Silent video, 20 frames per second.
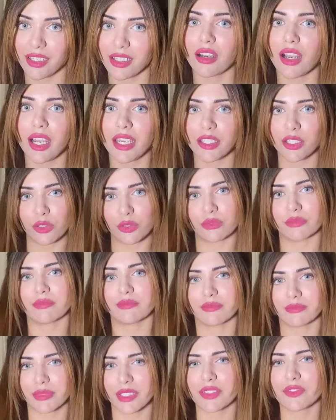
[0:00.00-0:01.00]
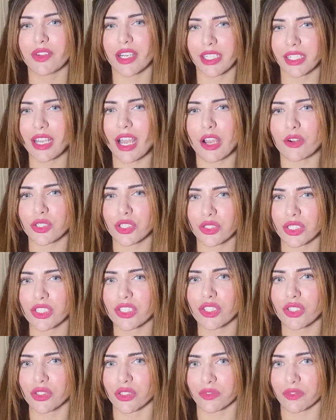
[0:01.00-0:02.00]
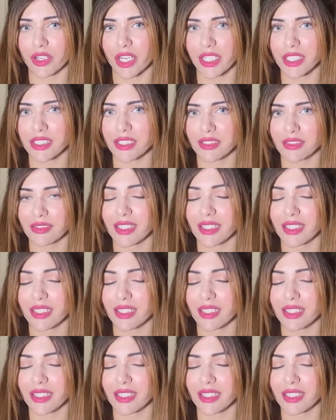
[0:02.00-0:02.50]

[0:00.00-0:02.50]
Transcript: I know, it's very counterintuitive, right?